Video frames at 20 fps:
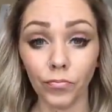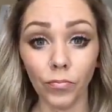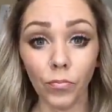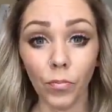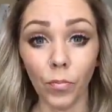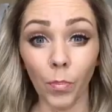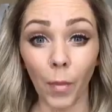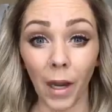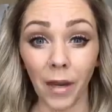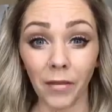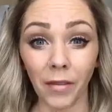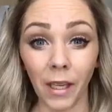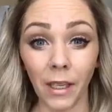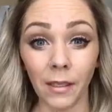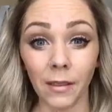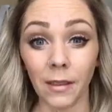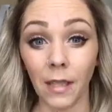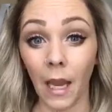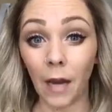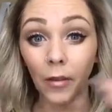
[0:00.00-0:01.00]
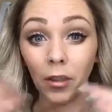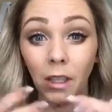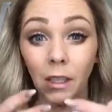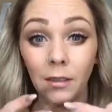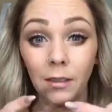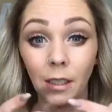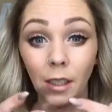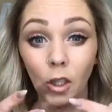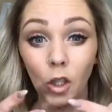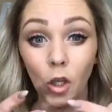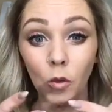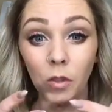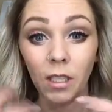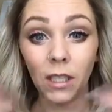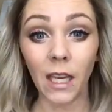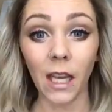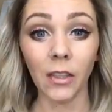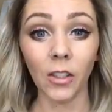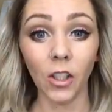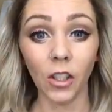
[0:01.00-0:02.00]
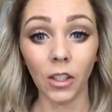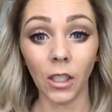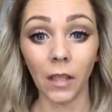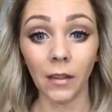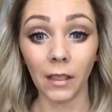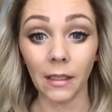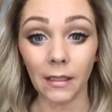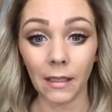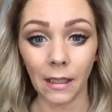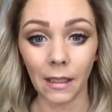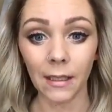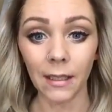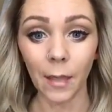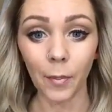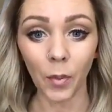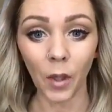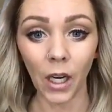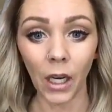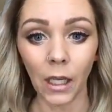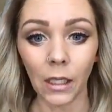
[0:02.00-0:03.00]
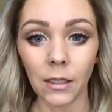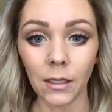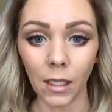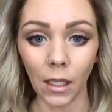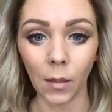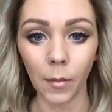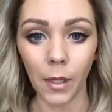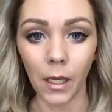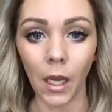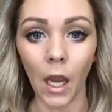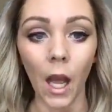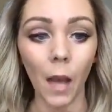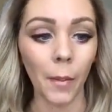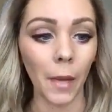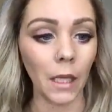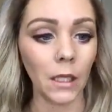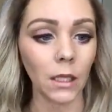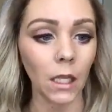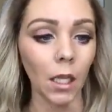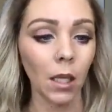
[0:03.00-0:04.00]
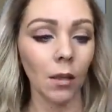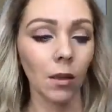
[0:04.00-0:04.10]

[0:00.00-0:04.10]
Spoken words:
my face, everything's going to go together. Nothing's going to separate. It's going to be amazing.